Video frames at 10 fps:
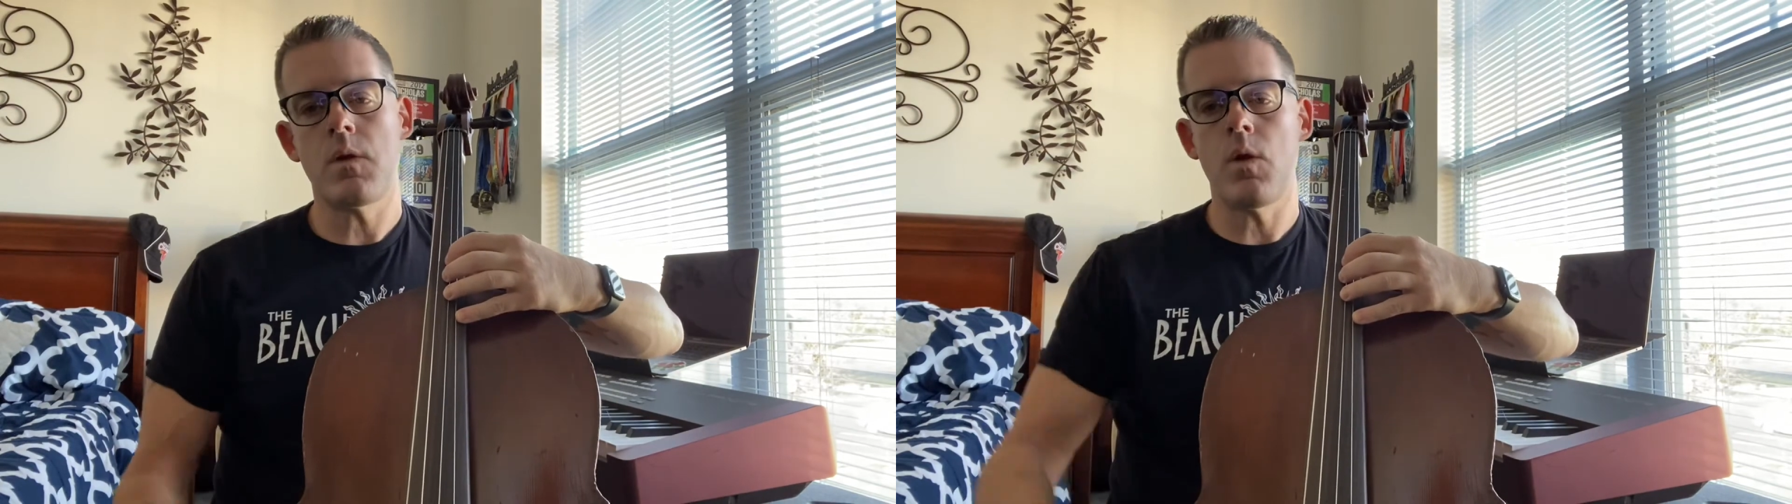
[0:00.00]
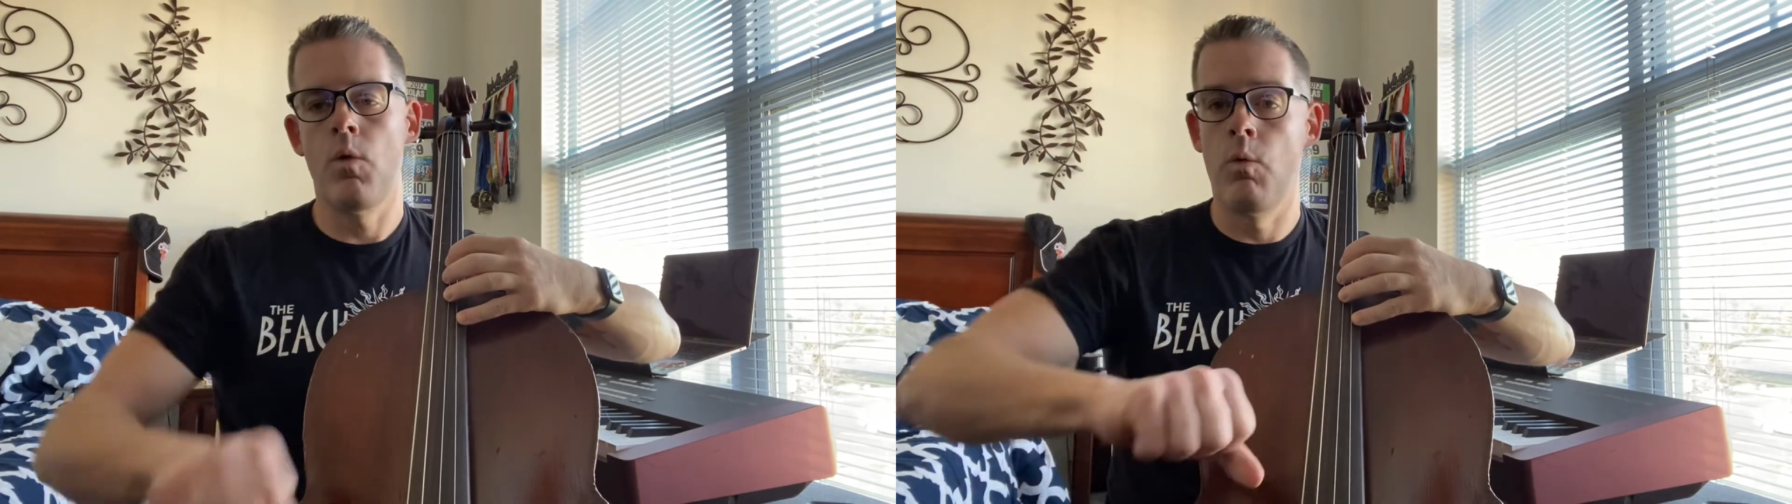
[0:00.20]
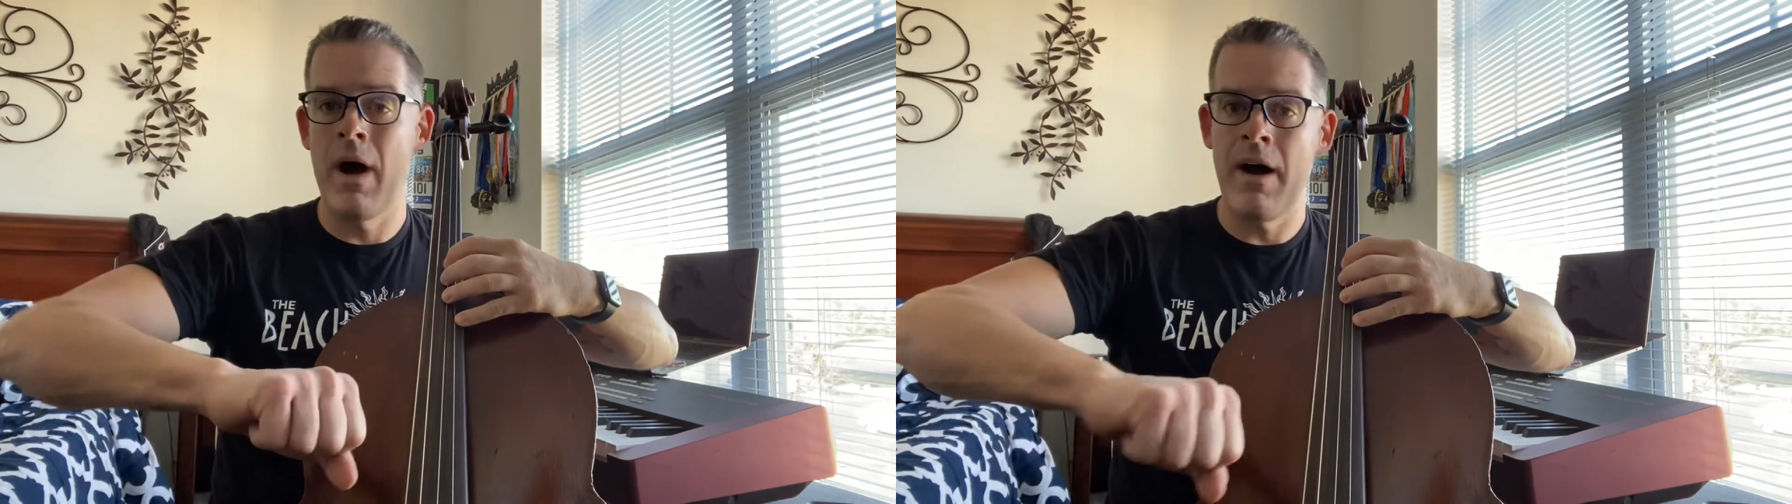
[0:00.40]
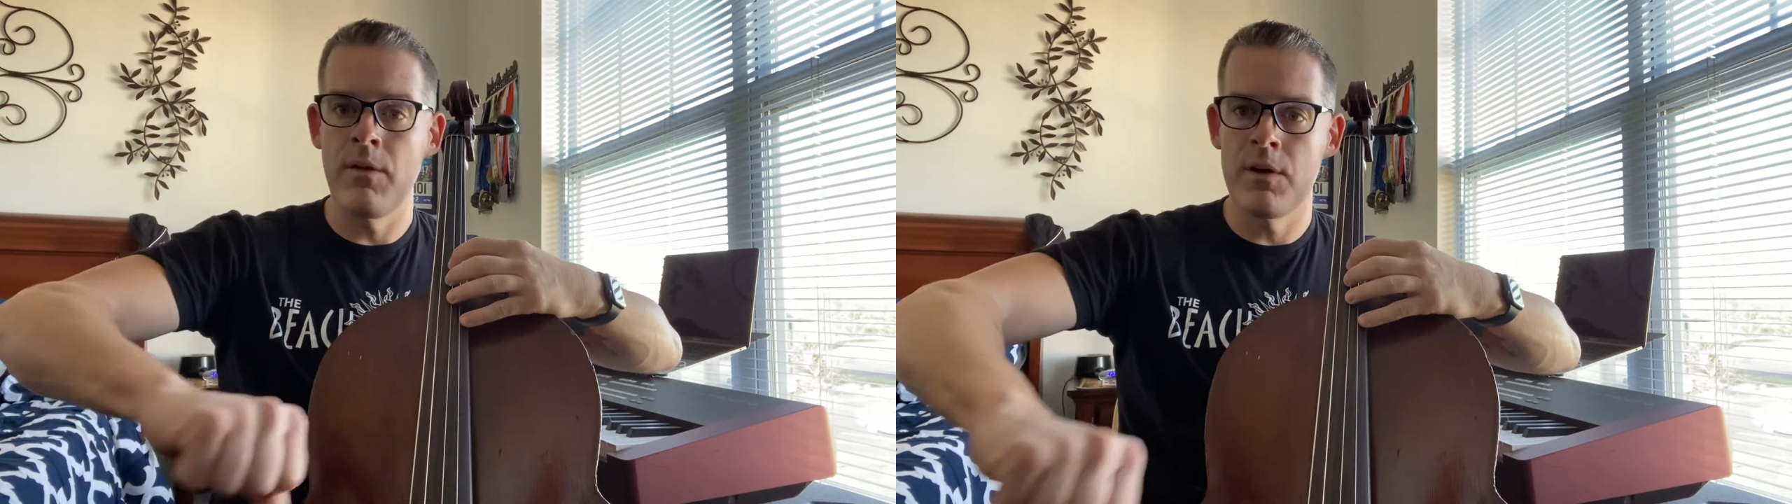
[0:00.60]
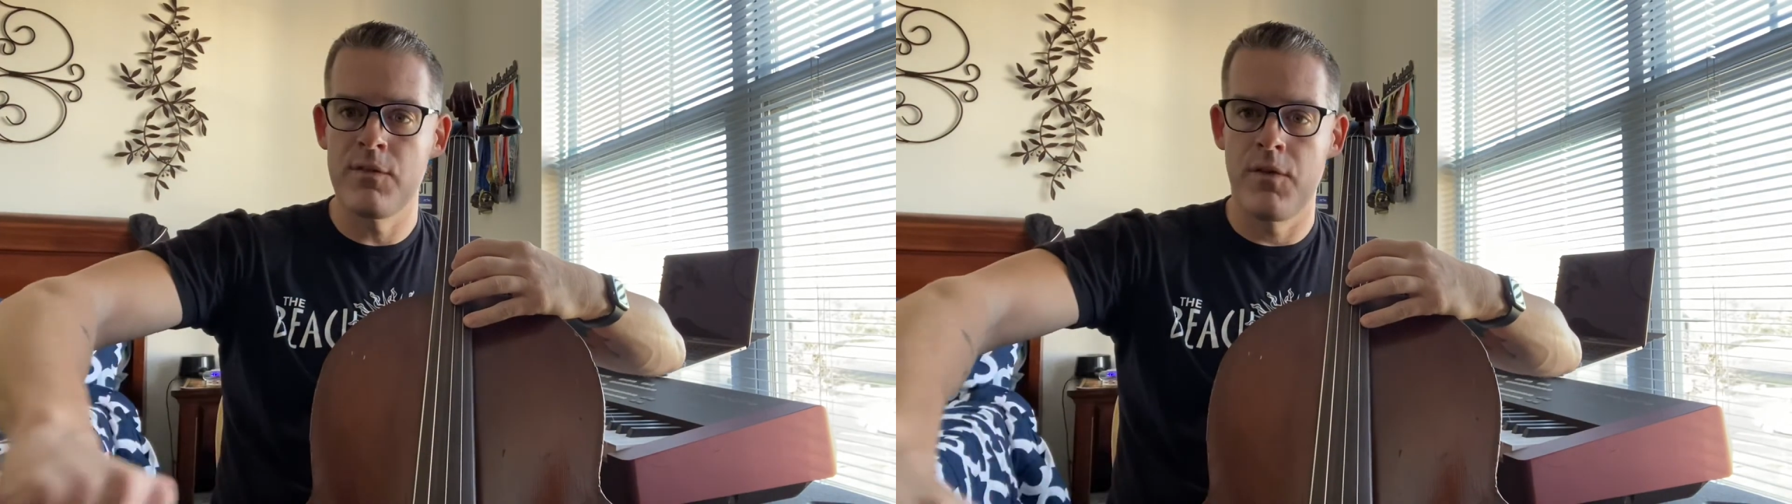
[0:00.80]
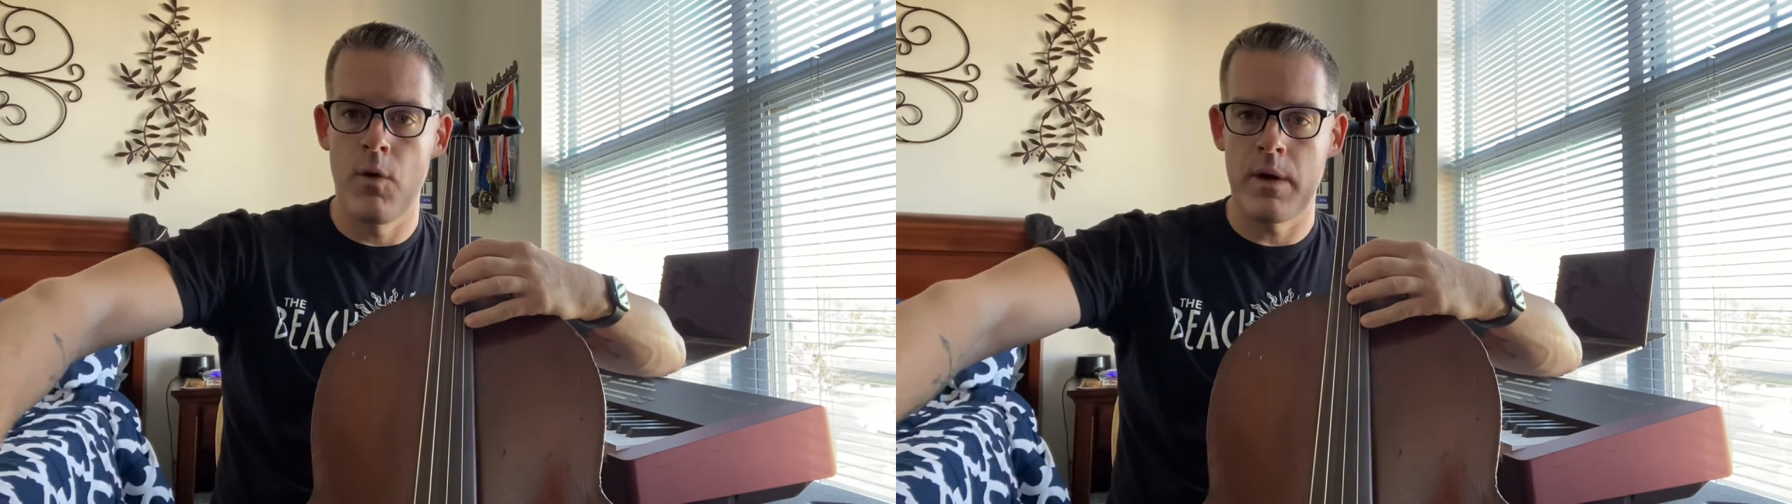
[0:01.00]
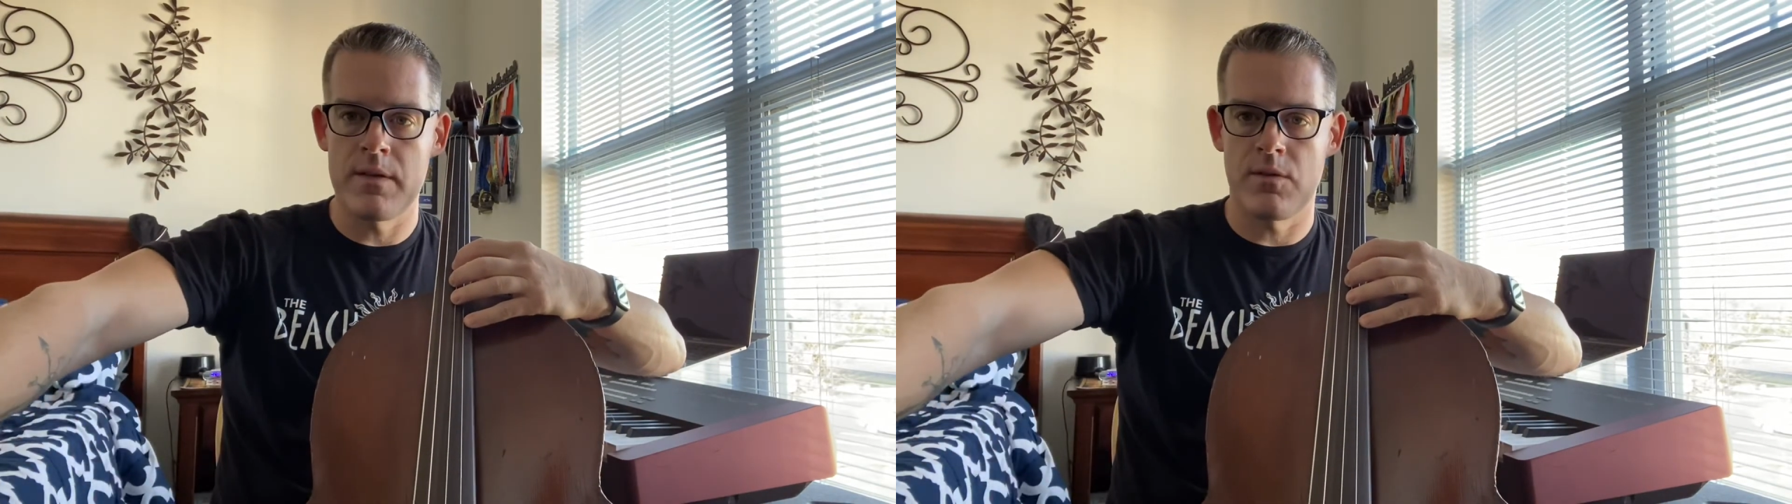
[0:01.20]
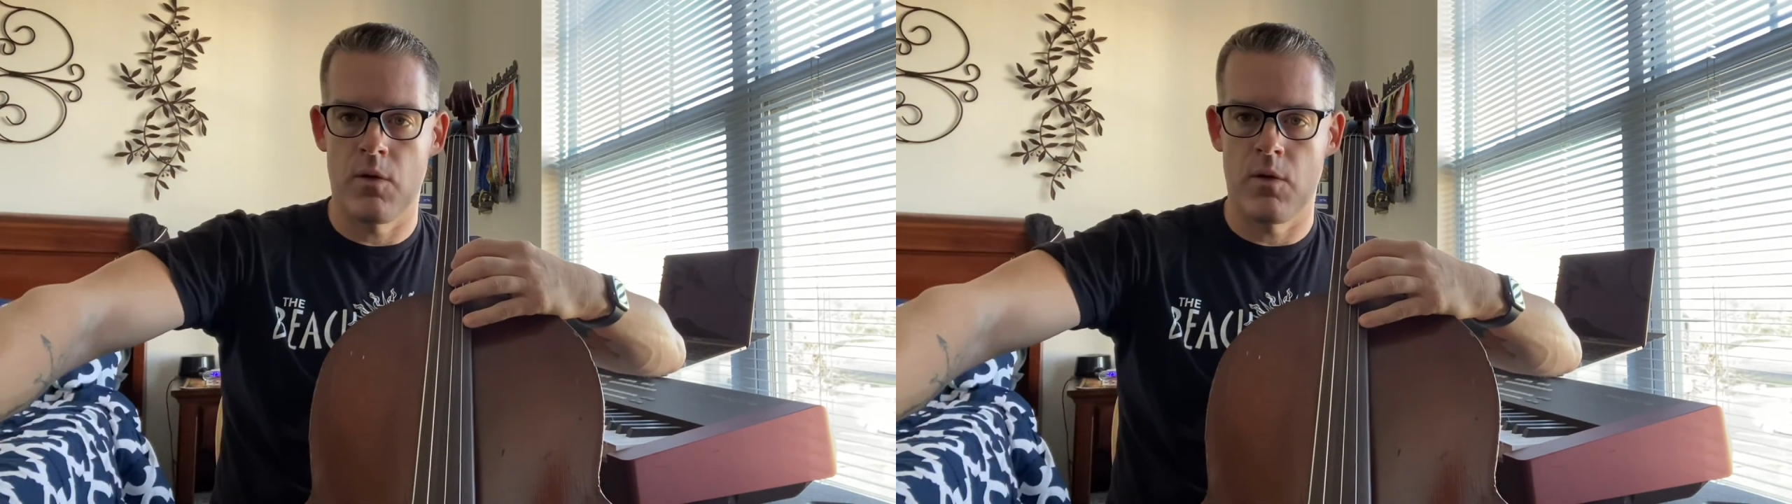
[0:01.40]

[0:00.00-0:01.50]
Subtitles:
while they're focused